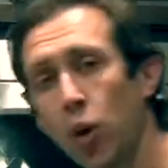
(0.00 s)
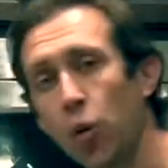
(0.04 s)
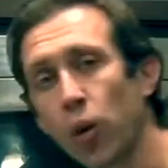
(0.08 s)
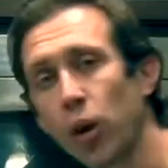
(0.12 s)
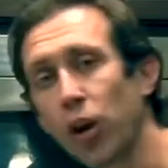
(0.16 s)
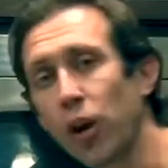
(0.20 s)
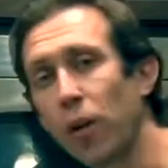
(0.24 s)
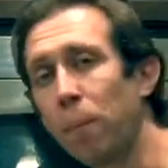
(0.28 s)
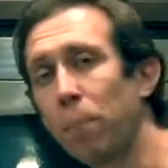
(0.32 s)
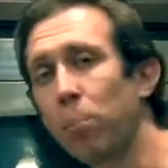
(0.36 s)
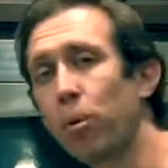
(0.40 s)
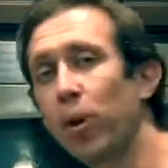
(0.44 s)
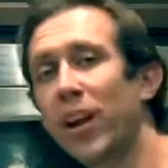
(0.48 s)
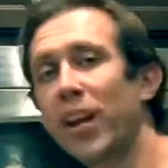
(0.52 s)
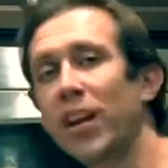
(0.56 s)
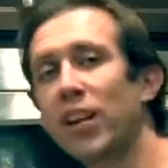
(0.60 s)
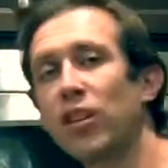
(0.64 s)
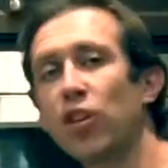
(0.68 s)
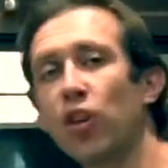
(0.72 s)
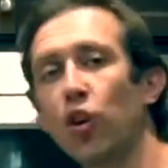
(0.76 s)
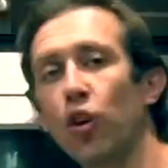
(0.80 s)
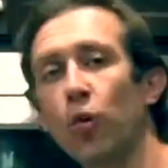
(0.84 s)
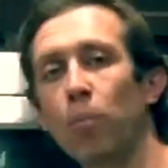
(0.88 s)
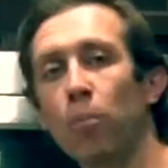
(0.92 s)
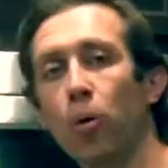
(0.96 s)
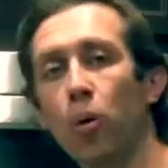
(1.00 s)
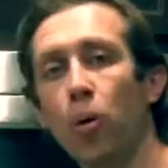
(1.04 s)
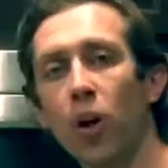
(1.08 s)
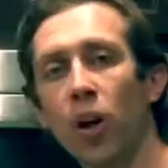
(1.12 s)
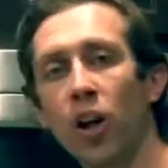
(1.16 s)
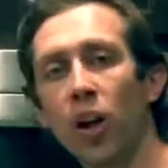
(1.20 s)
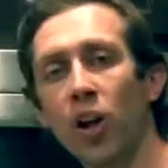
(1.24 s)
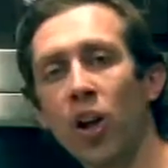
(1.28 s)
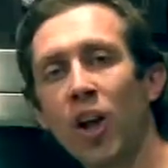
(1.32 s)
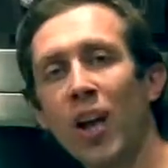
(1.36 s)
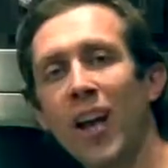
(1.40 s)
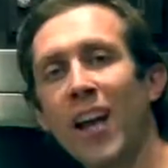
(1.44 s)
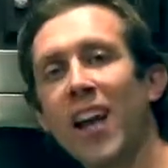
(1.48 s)
We're gonna bring it to a
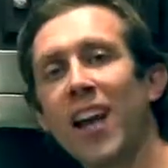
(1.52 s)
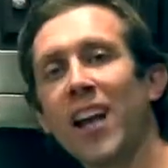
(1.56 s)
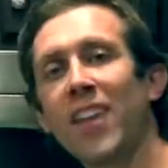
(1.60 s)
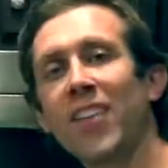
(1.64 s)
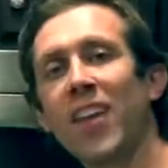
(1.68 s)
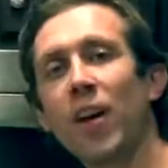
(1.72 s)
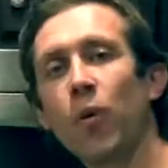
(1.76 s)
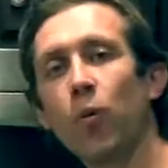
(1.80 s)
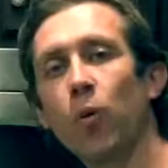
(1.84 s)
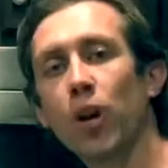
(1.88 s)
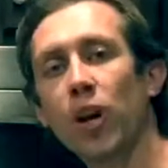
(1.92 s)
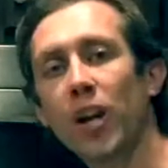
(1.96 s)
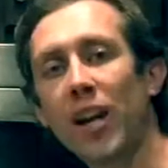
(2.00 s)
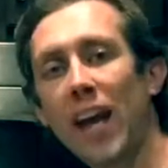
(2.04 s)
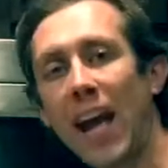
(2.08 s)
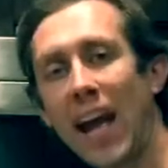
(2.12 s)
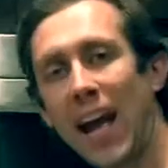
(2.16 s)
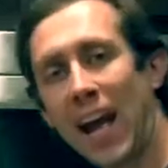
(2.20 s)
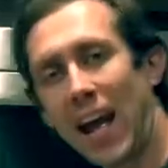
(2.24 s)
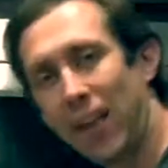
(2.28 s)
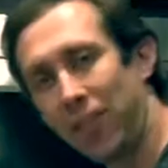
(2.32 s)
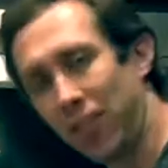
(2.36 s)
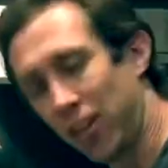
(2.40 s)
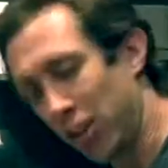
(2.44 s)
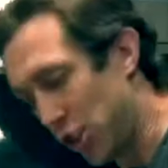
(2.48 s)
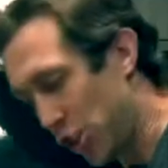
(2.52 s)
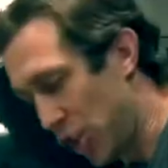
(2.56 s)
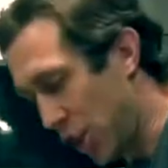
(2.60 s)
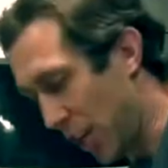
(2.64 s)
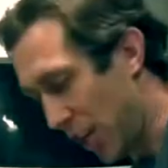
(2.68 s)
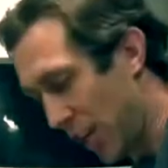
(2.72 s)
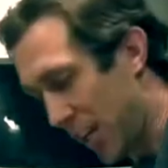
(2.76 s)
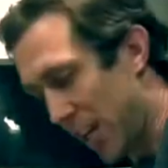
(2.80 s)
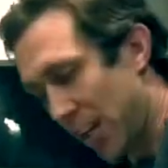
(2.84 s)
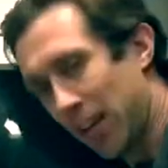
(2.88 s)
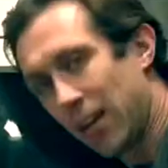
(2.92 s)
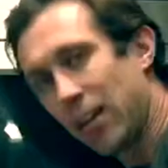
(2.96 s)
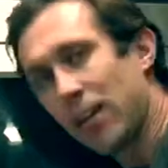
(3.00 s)
boil, and then we're gonna add the
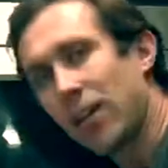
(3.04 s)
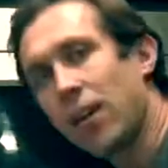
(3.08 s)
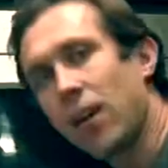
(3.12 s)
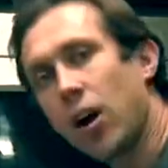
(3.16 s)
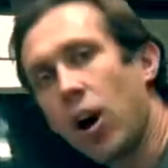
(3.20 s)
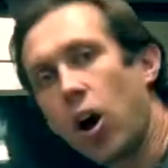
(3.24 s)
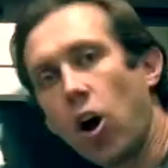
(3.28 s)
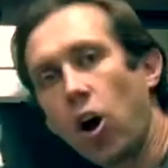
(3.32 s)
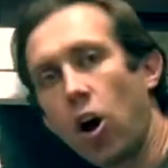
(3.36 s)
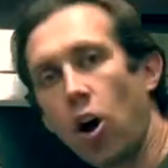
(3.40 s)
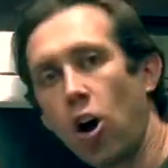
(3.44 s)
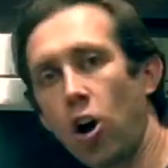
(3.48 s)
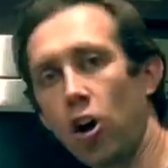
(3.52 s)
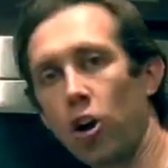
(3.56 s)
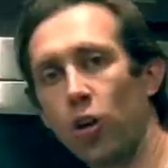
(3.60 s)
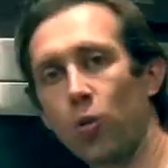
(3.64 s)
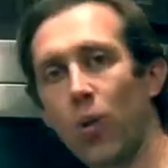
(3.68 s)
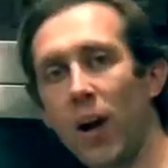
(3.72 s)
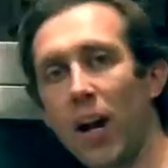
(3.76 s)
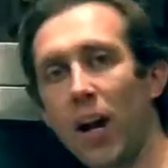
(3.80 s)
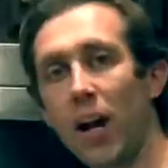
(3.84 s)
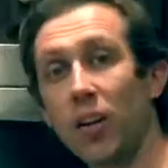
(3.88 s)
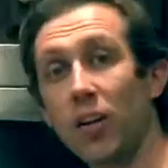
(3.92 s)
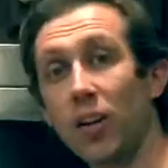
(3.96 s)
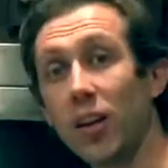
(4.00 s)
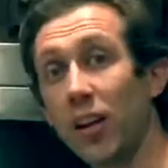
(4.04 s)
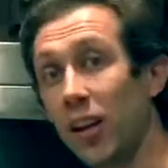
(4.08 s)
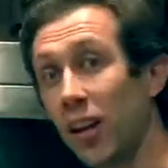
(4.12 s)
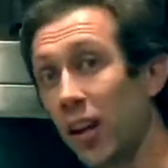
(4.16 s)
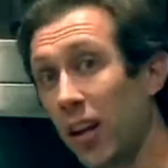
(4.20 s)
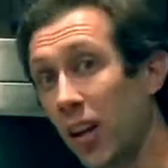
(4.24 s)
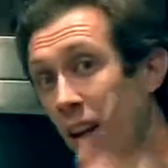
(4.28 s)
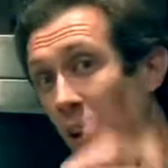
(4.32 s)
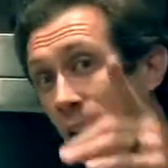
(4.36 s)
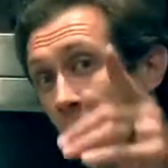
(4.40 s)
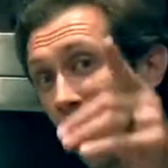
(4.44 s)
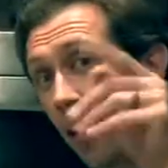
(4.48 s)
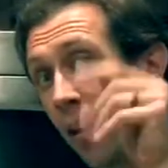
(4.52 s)
chicken all around it.
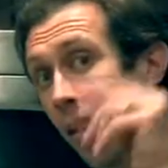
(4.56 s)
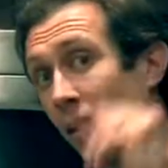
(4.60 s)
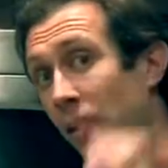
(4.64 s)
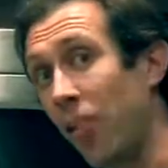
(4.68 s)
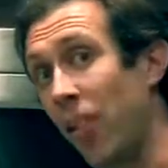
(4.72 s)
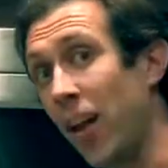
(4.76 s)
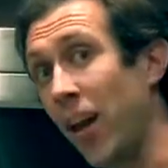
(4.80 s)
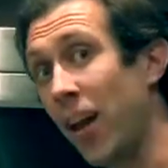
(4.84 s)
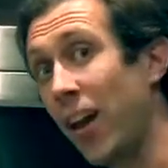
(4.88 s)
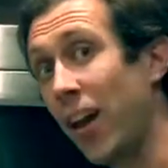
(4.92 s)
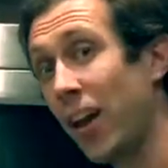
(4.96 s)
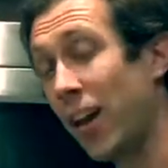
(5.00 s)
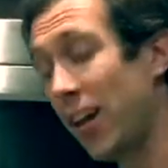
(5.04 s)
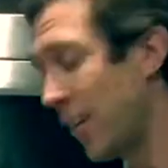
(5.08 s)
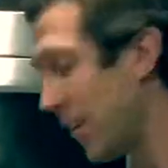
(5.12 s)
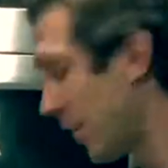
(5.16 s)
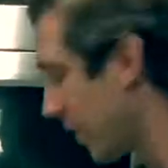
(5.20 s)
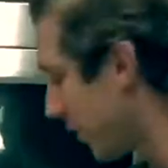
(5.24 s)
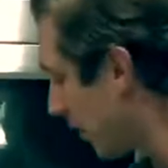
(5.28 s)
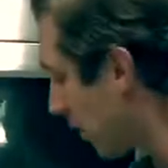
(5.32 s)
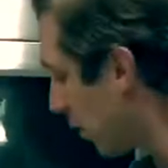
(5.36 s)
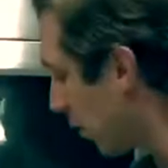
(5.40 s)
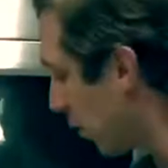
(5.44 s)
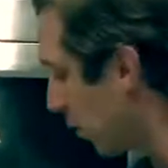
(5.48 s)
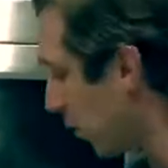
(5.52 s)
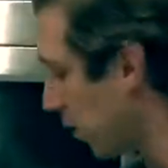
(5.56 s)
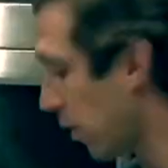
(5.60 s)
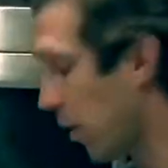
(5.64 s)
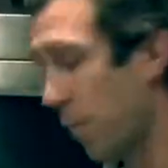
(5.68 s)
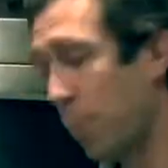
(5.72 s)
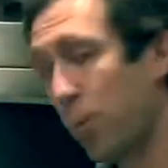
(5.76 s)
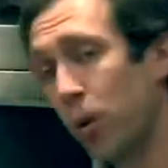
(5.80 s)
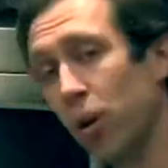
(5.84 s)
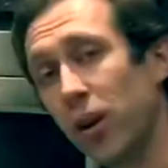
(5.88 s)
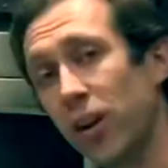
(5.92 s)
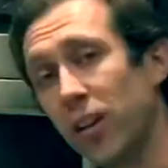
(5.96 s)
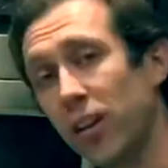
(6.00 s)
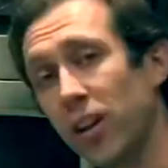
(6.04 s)
Then we're gonna
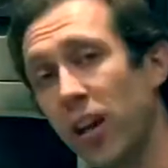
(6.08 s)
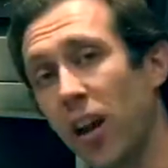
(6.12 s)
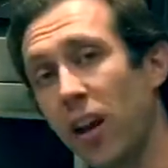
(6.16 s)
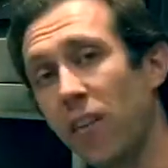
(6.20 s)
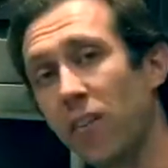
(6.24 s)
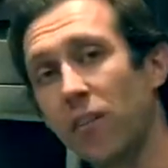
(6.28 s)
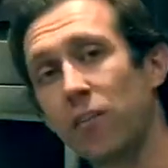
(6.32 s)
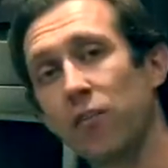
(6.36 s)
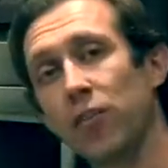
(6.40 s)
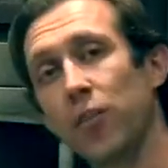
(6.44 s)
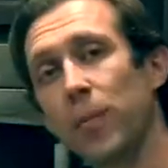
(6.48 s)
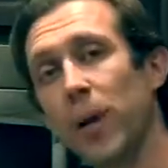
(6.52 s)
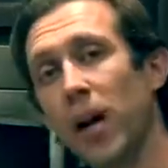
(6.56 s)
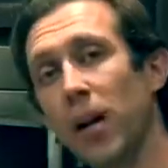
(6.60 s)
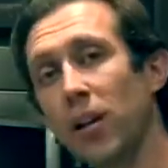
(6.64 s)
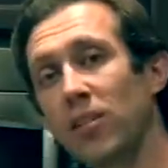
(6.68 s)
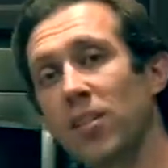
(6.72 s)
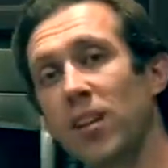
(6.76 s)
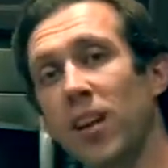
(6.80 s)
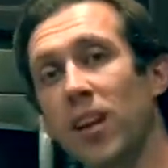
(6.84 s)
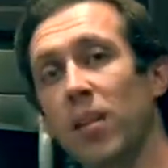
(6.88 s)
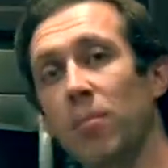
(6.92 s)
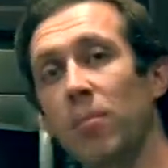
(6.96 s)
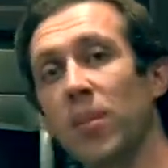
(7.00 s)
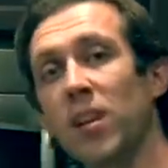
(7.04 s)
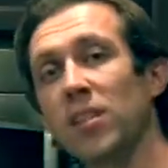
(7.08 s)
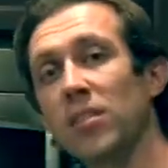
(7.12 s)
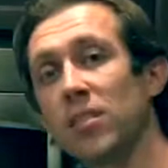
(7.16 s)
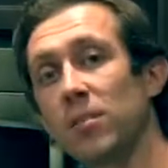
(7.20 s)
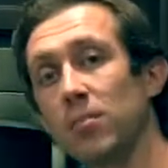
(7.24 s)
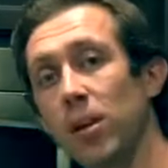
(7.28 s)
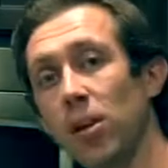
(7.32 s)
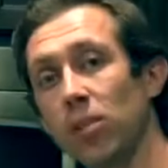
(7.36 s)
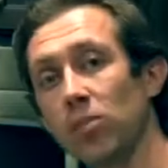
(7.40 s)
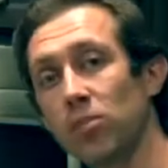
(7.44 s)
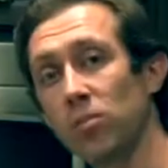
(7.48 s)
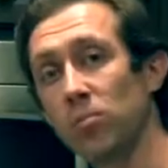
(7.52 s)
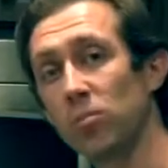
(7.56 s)
put it in the oven for about 10 minutes
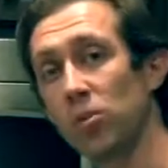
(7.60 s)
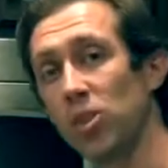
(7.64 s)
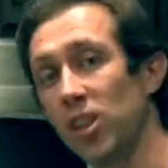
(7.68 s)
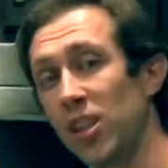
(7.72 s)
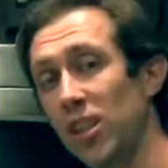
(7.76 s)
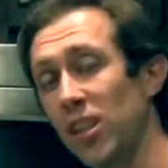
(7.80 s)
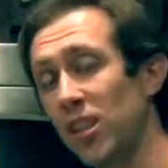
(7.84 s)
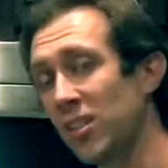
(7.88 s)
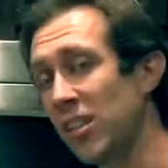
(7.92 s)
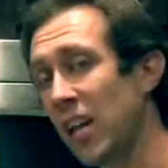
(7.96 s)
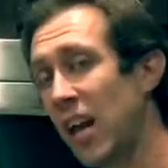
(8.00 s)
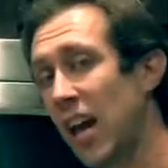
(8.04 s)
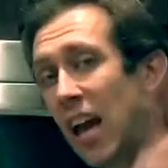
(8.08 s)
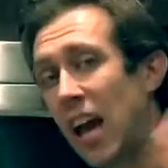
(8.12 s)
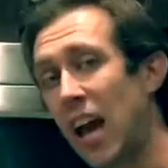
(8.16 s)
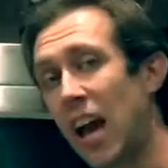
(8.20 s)
and melt some cheese.